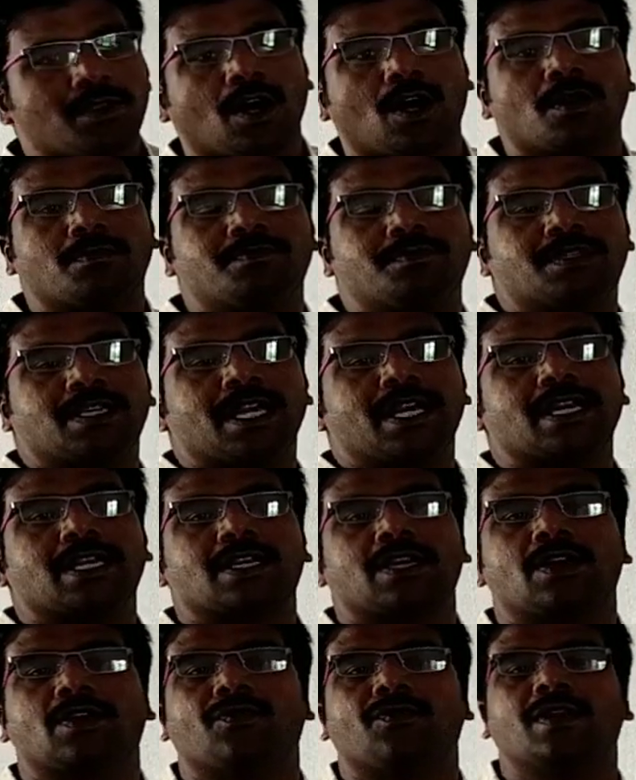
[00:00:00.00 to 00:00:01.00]
the
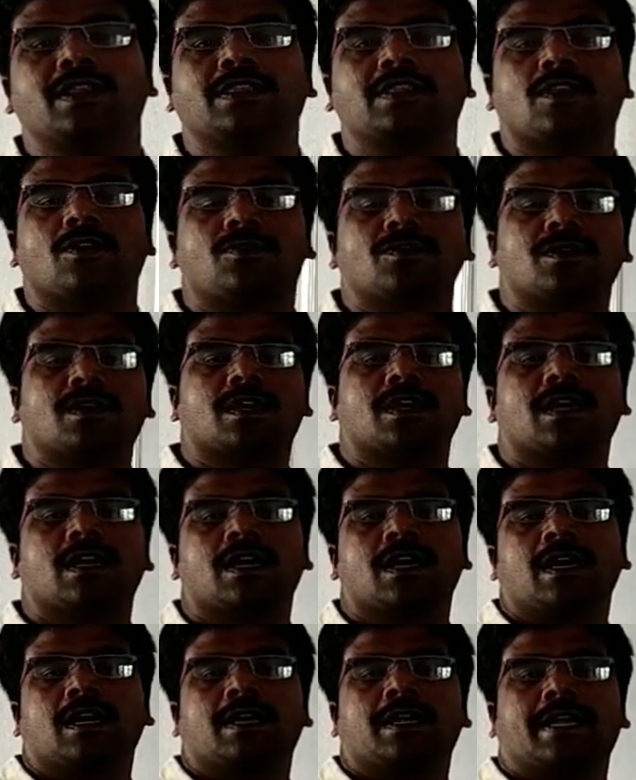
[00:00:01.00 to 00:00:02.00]
object without
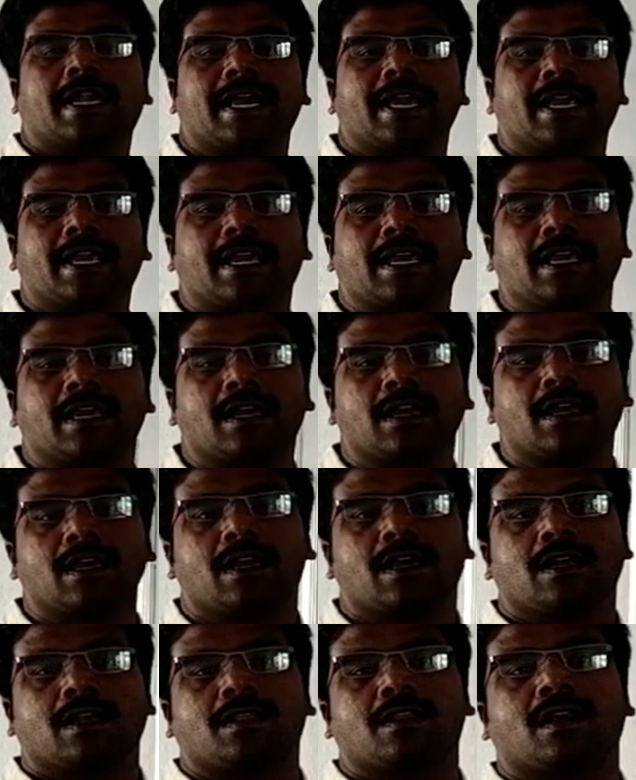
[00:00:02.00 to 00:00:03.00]
taking
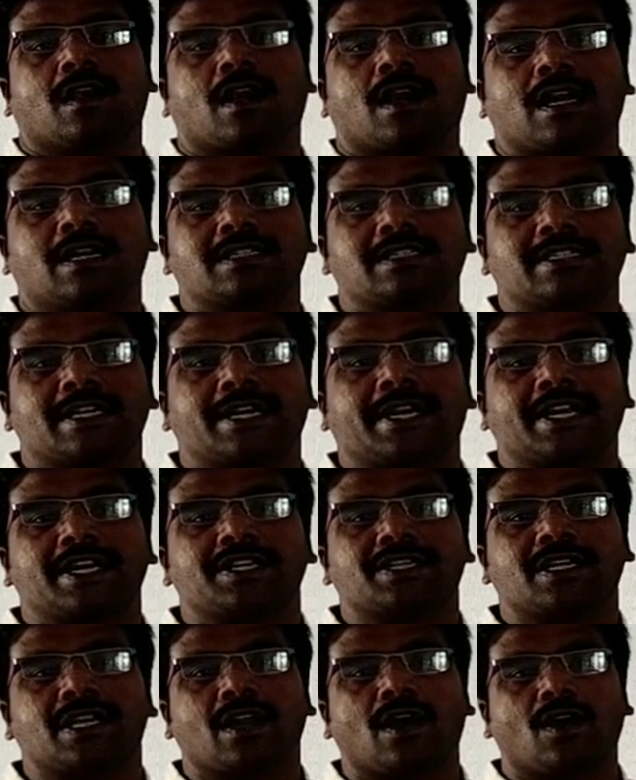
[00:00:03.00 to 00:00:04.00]
the
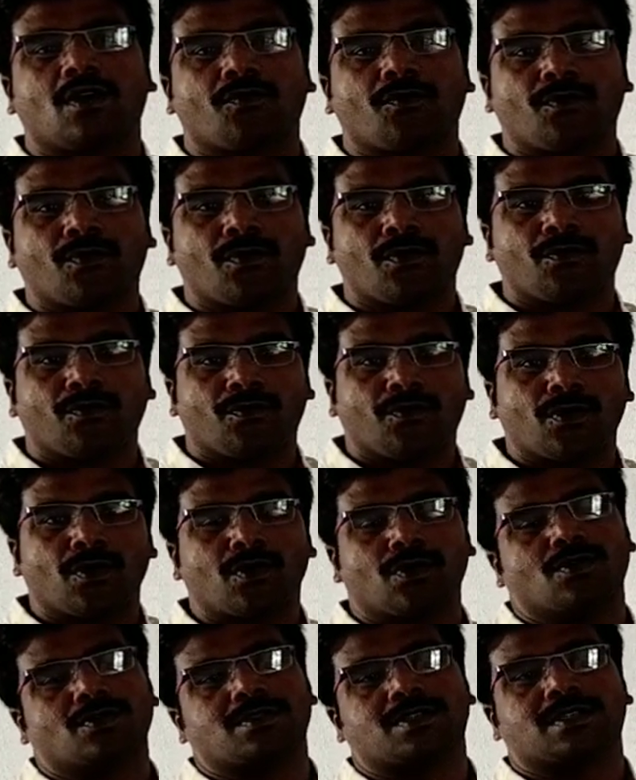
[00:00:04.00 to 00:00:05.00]
consideration of
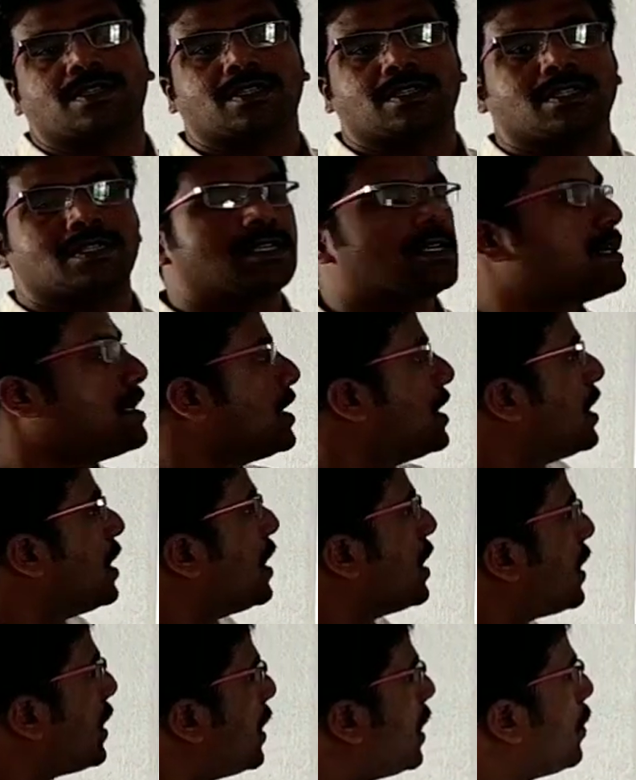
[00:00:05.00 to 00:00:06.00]
force.
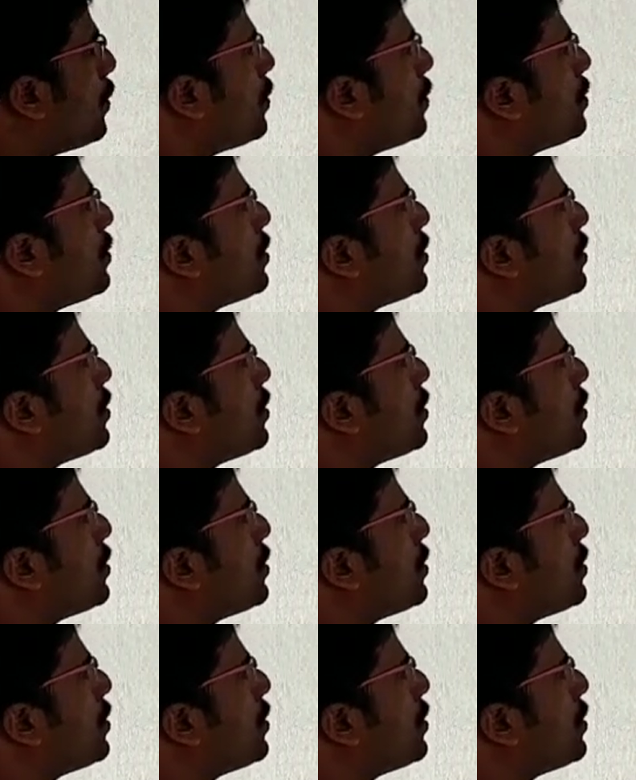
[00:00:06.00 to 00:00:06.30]
Now